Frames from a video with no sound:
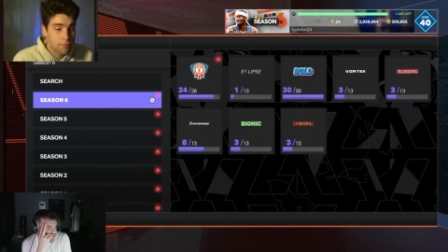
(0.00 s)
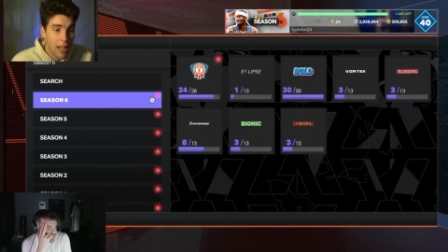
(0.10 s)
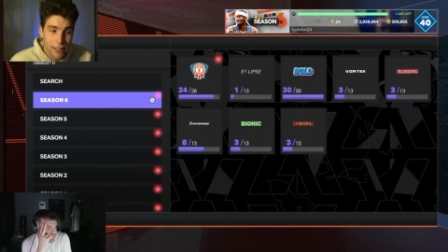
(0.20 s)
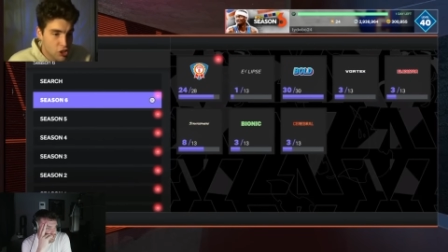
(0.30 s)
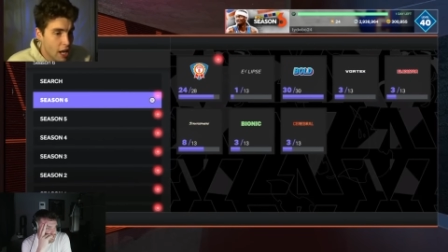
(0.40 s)

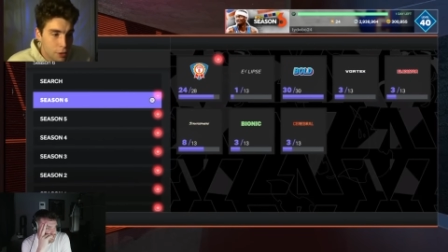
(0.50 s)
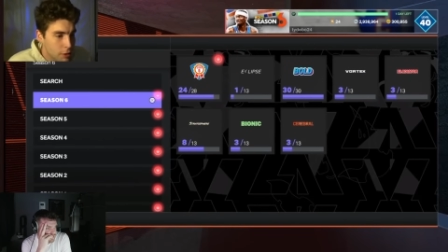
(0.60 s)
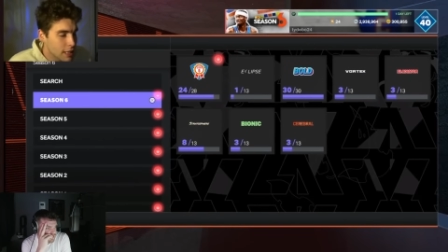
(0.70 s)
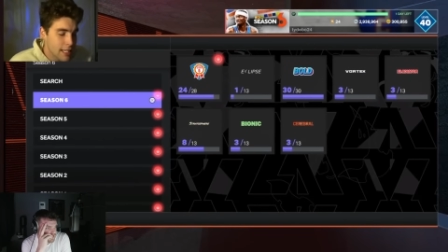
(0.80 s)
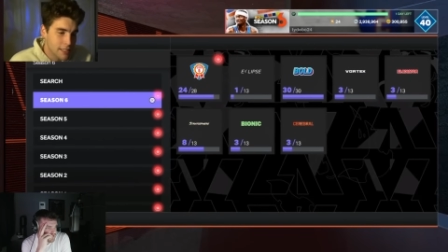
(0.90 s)
Like
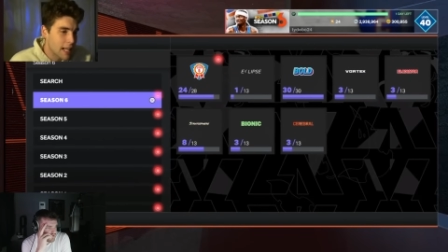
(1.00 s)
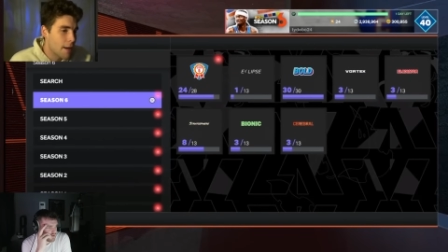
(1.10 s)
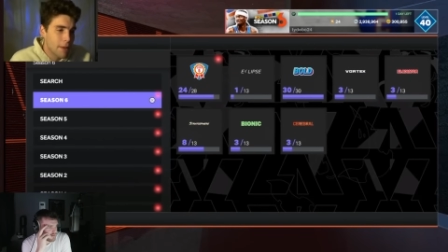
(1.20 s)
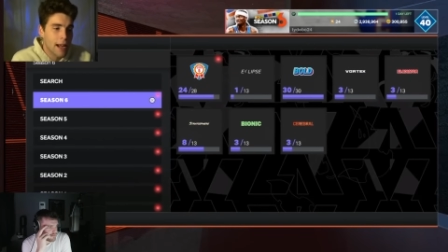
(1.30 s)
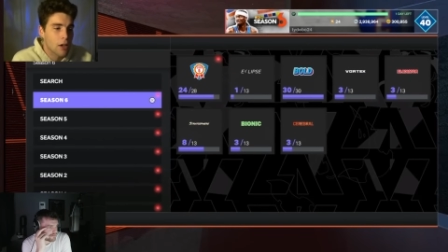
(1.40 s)
genuinely, it's not
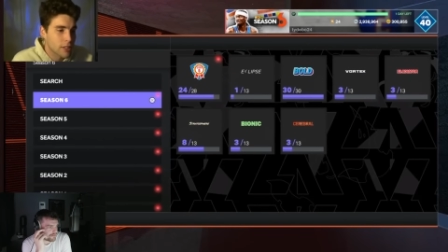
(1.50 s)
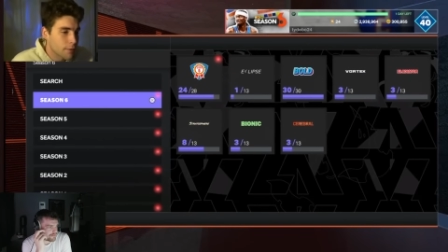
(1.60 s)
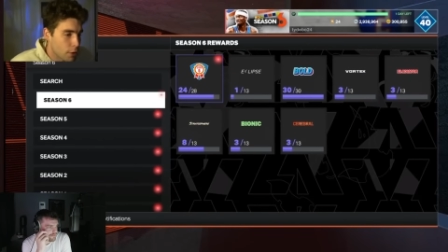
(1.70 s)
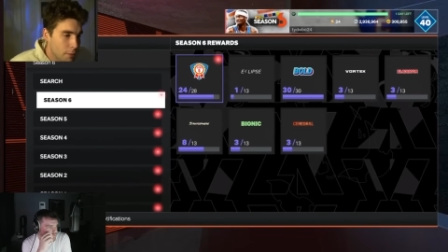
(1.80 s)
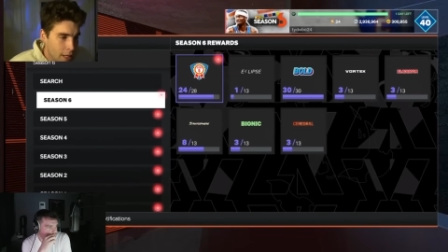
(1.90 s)
been healthy
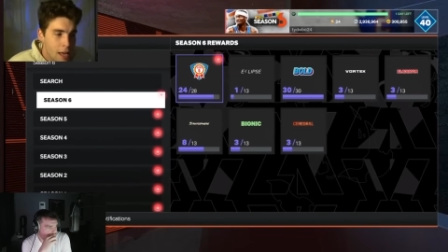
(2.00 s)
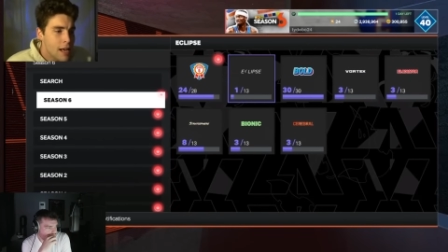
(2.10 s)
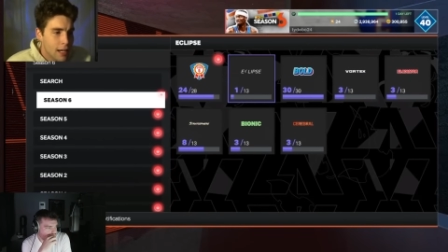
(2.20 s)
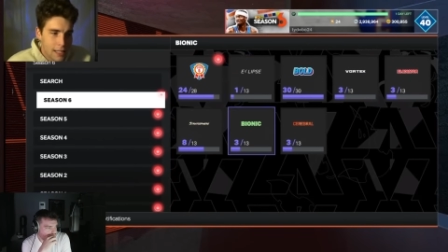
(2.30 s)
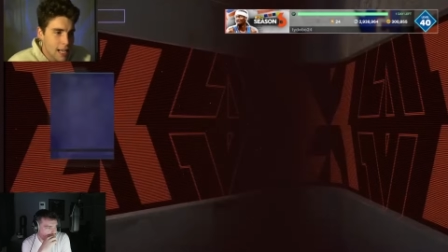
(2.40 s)
for me
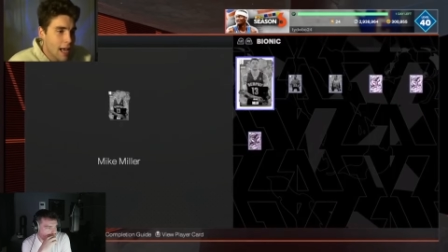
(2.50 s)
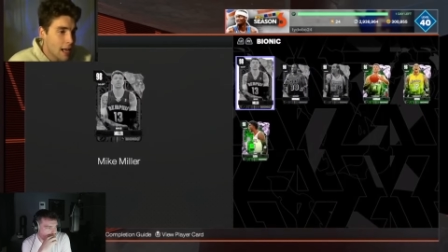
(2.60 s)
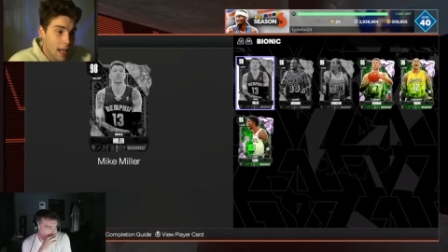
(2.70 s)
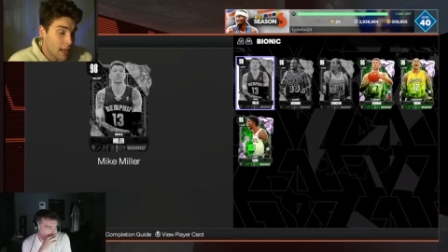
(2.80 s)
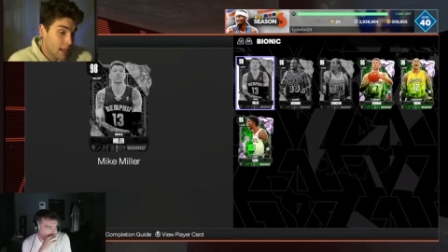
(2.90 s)
because I,
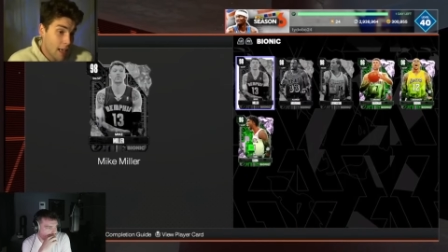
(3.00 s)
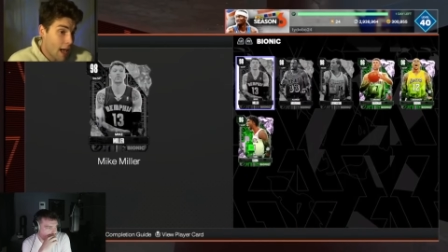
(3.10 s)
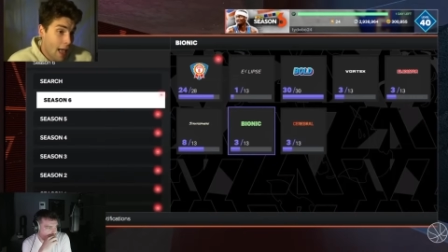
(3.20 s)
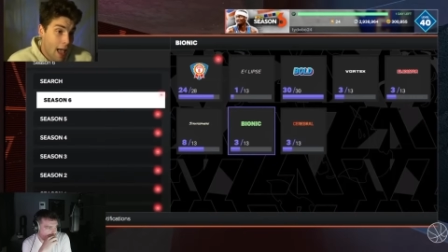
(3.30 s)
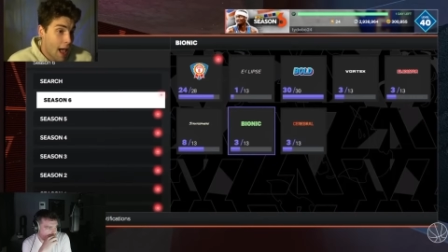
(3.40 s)
I
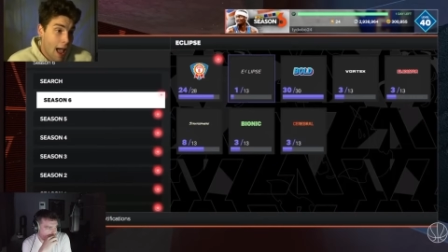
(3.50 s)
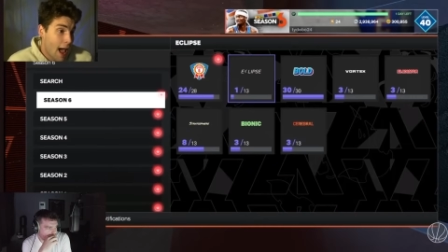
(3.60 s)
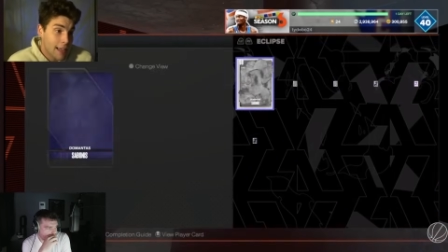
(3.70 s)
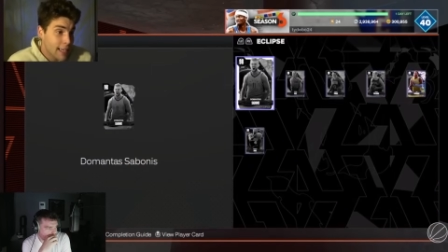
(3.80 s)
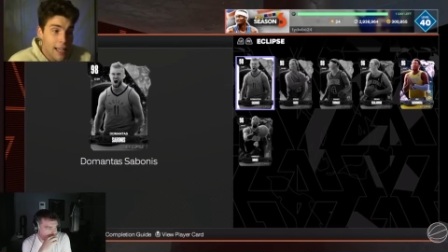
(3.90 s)
I,
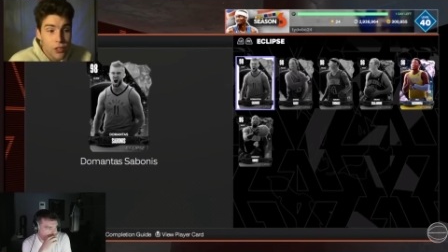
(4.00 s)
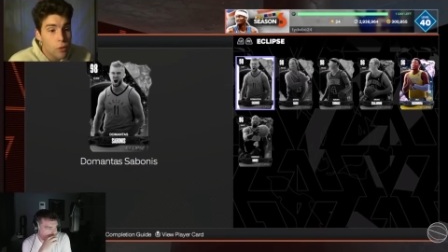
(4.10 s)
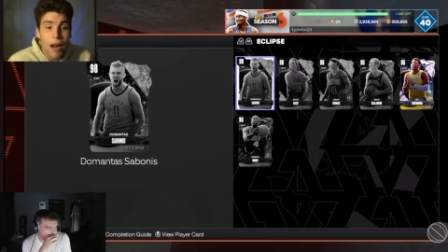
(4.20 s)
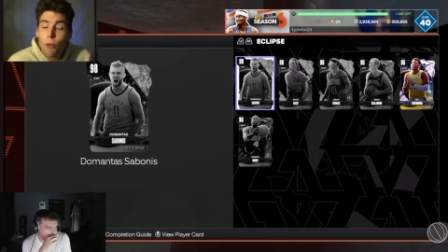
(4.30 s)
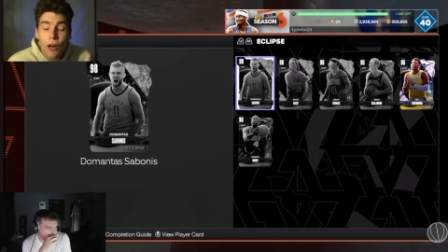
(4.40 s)
I can't do
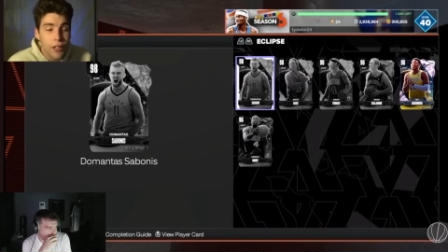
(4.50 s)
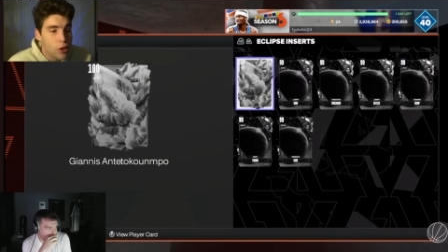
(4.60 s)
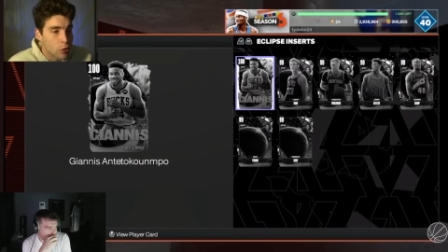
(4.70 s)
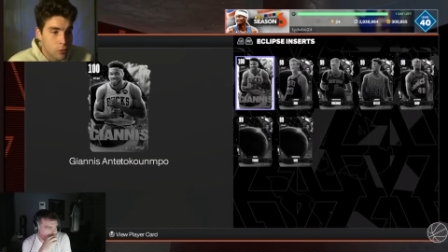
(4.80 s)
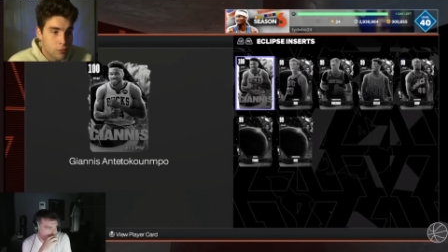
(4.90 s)
what I want to do.